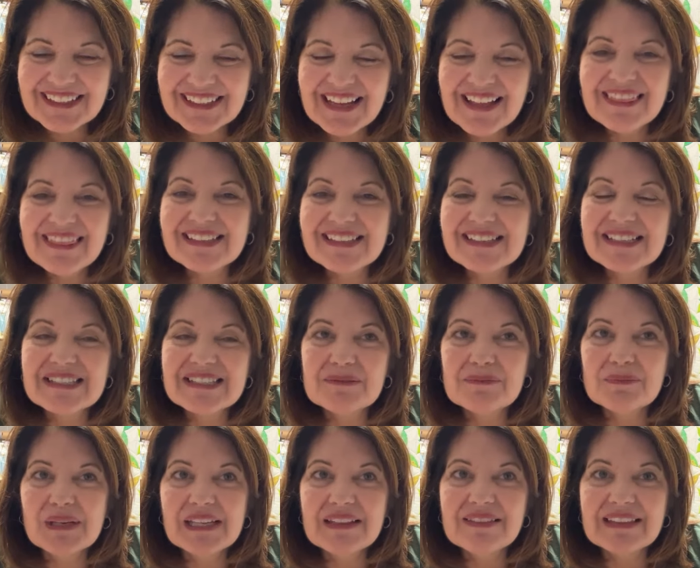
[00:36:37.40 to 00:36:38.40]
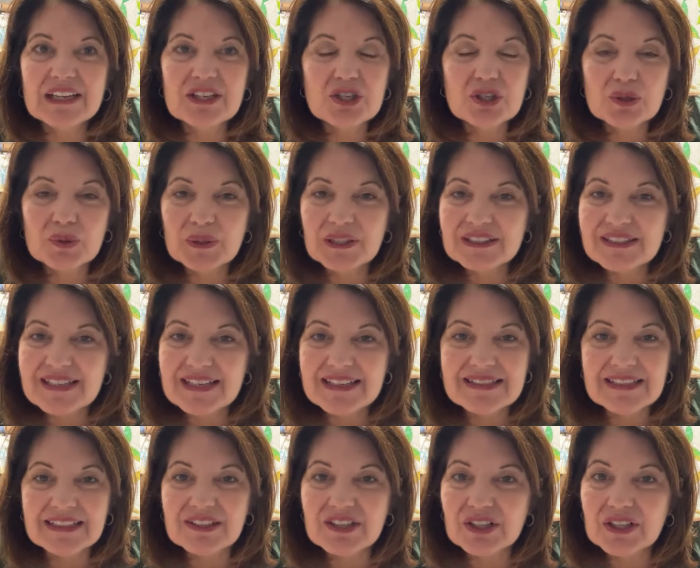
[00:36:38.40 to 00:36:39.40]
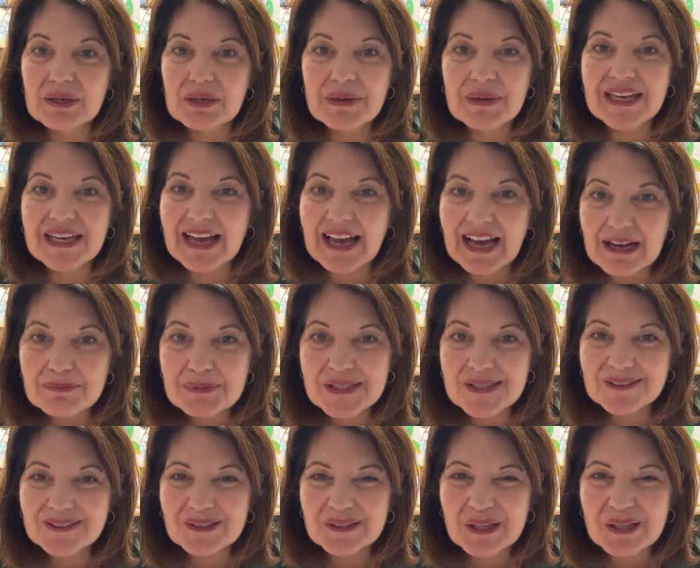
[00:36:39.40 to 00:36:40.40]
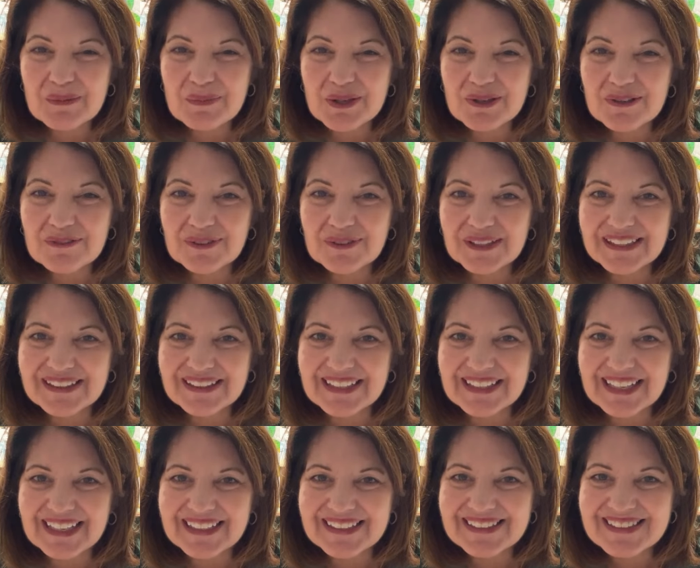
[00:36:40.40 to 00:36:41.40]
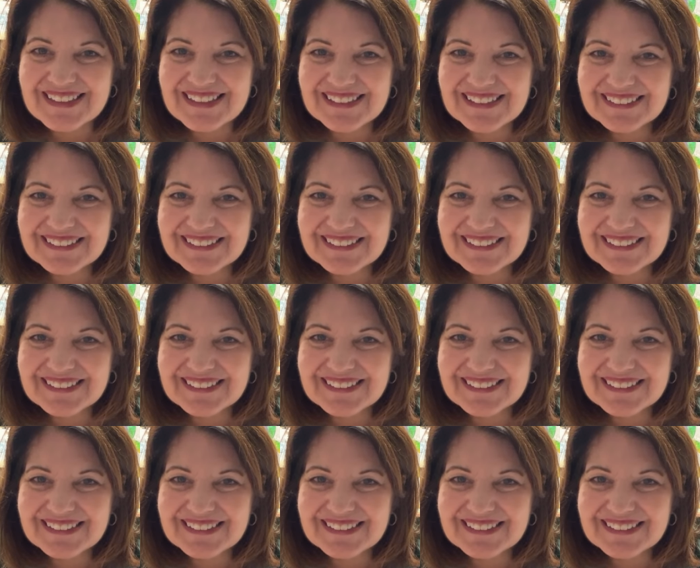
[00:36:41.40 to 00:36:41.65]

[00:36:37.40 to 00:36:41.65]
That doesn't mean that your quilt isn't going to be absolutely beautiful in the end.